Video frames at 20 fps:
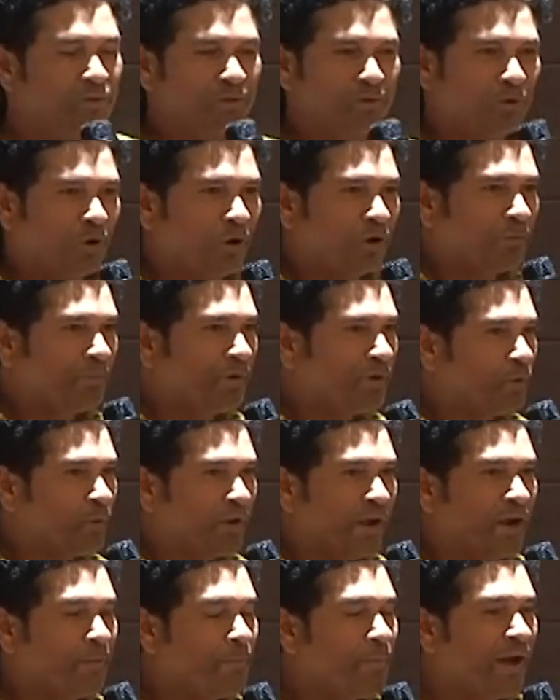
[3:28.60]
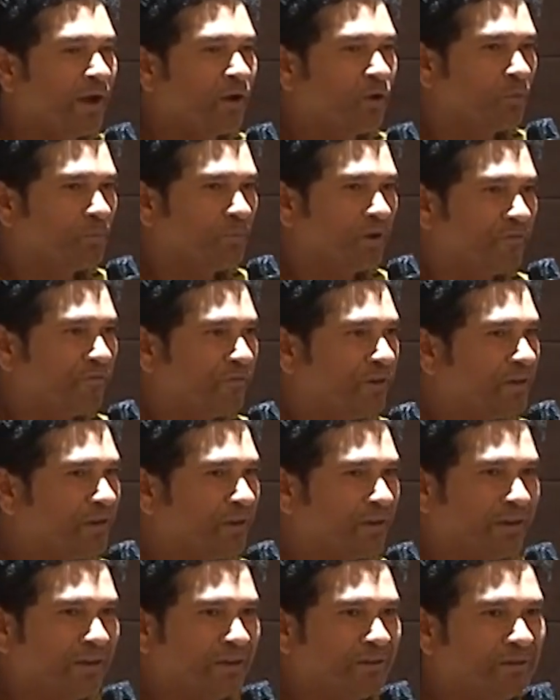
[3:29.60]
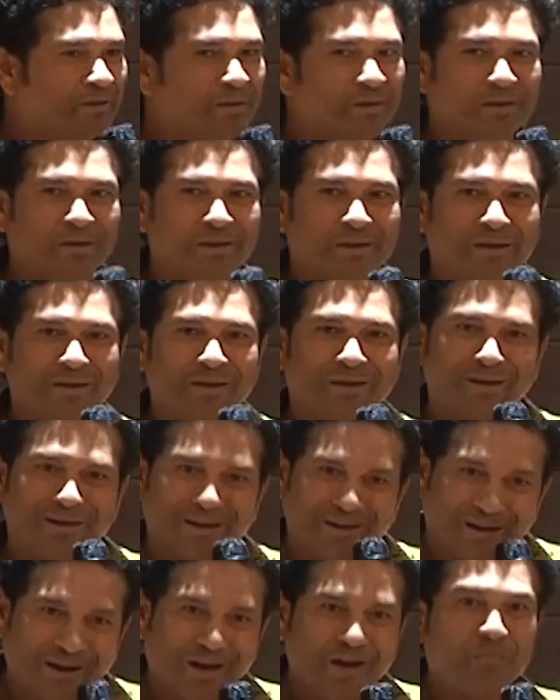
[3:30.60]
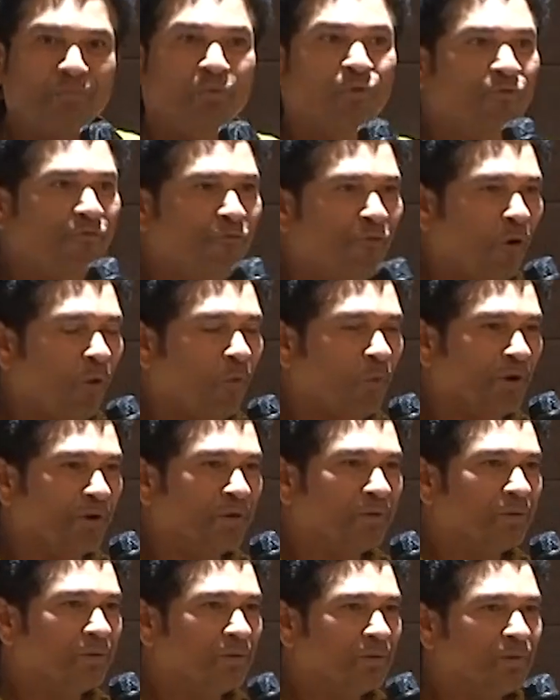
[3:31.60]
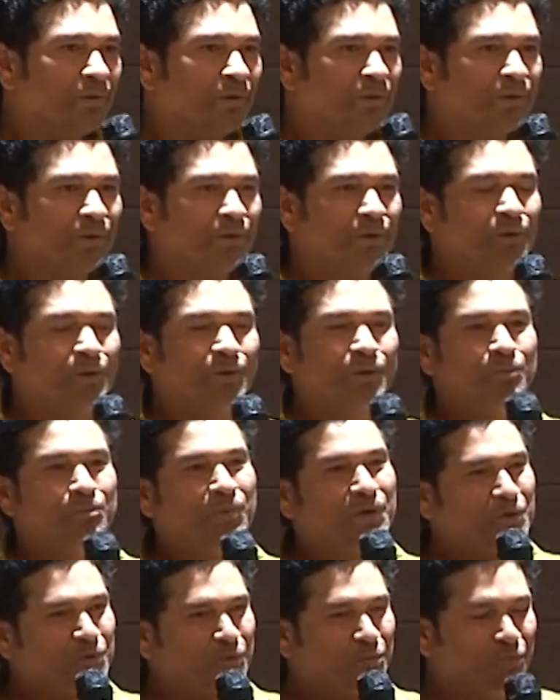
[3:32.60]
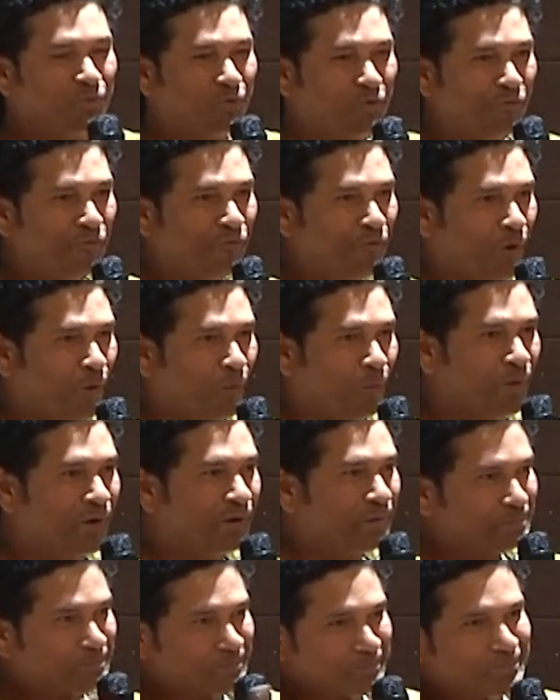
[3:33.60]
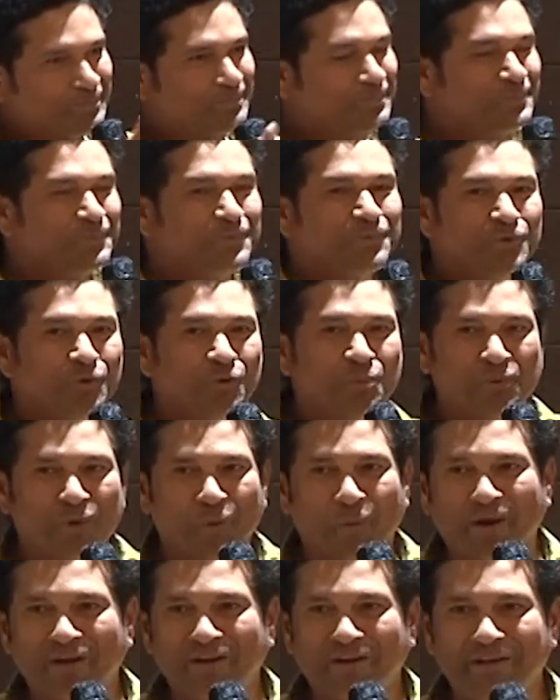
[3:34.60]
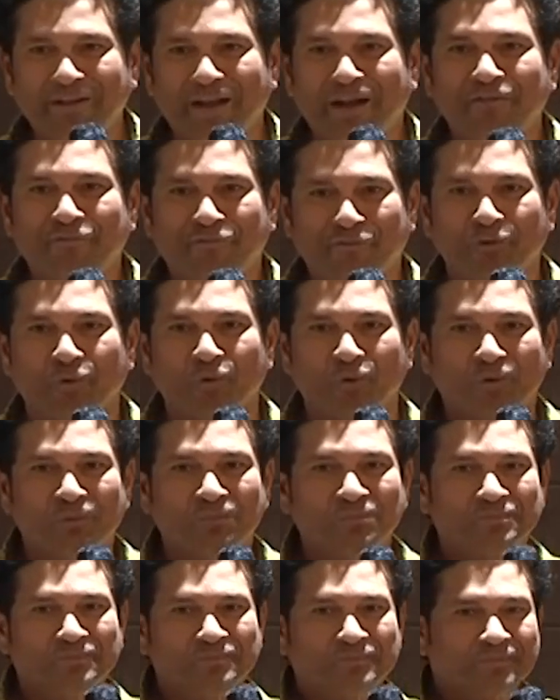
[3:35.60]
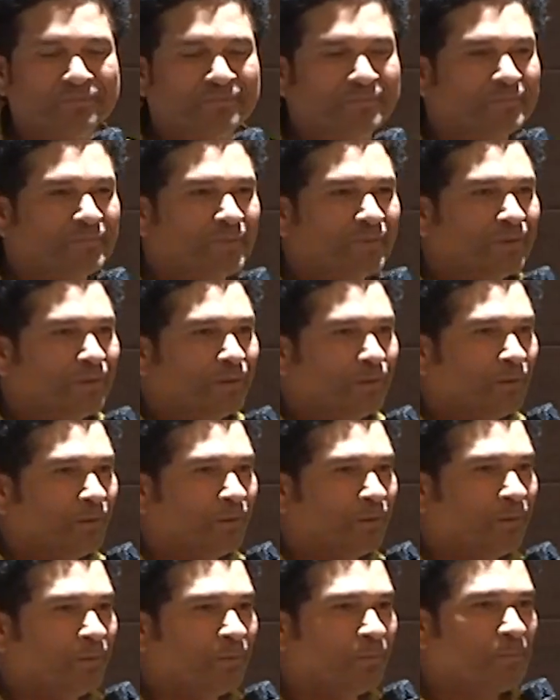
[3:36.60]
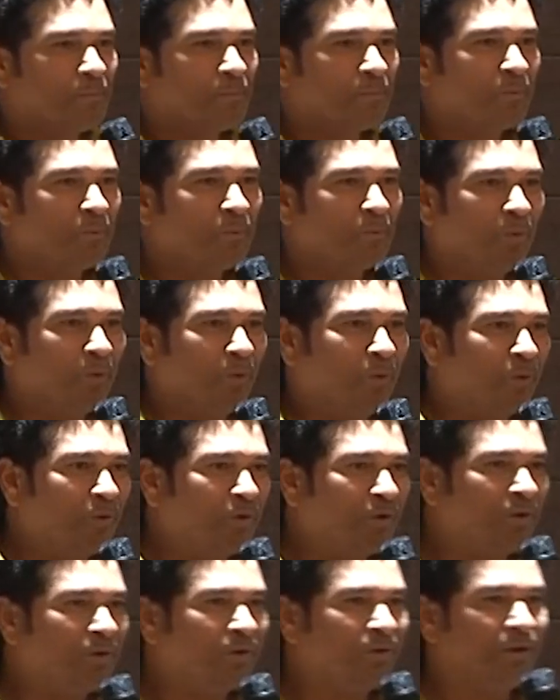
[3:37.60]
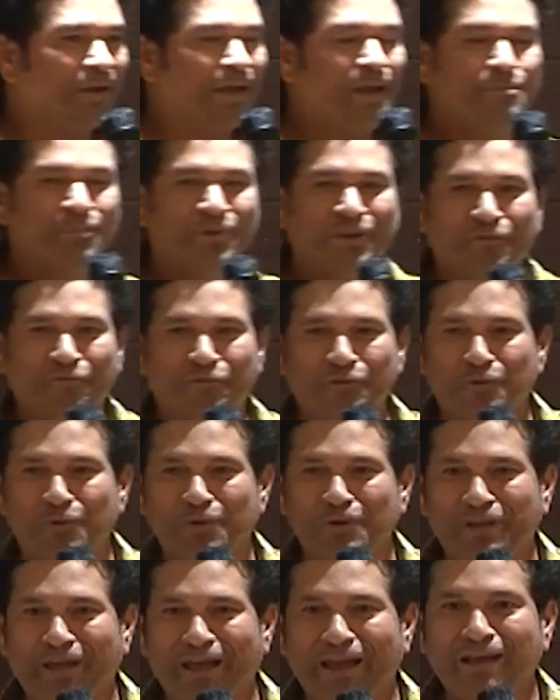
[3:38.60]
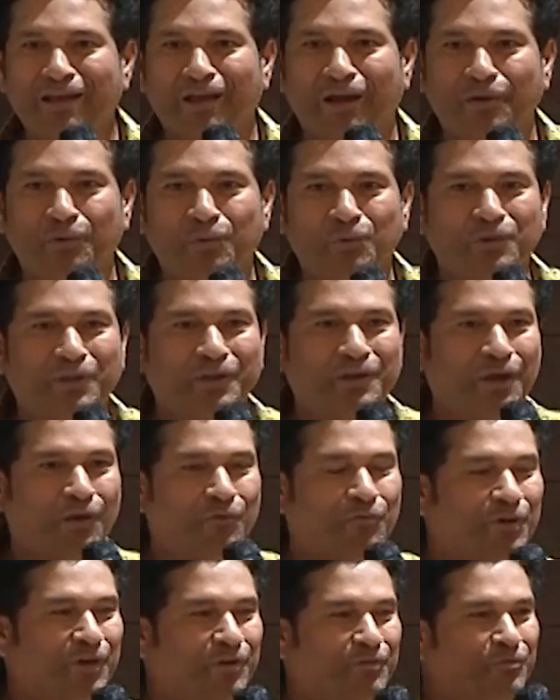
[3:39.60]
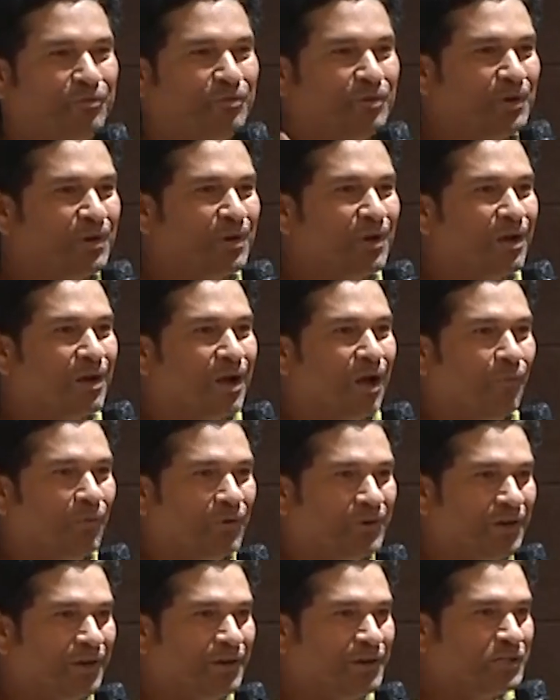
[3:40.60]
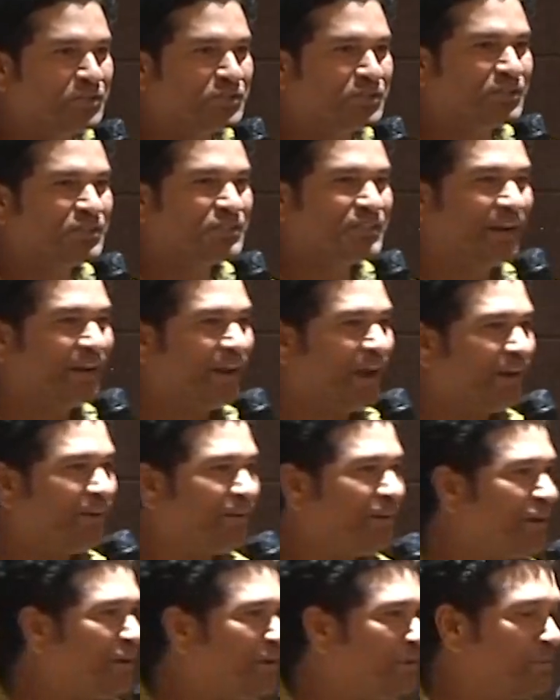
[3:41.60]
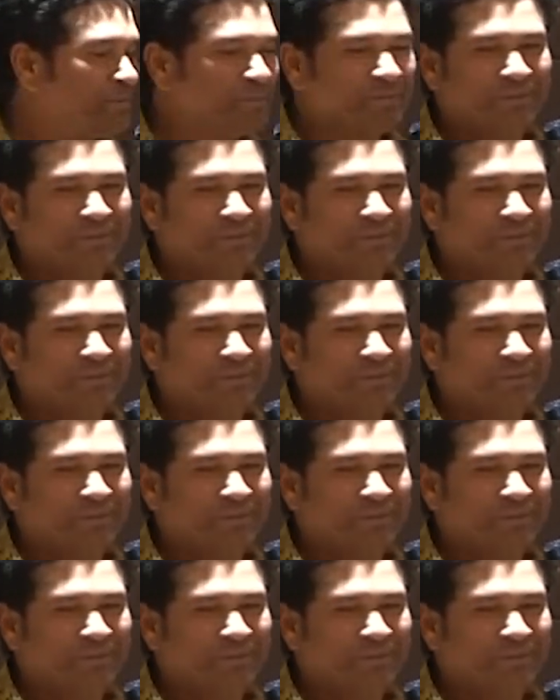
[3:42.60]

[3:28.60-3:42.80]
taught me to get back on my feet again and move forward. But to move forward, you provided that fuel. On an empty fuel tank, I don't think I would have covered the distance that I did.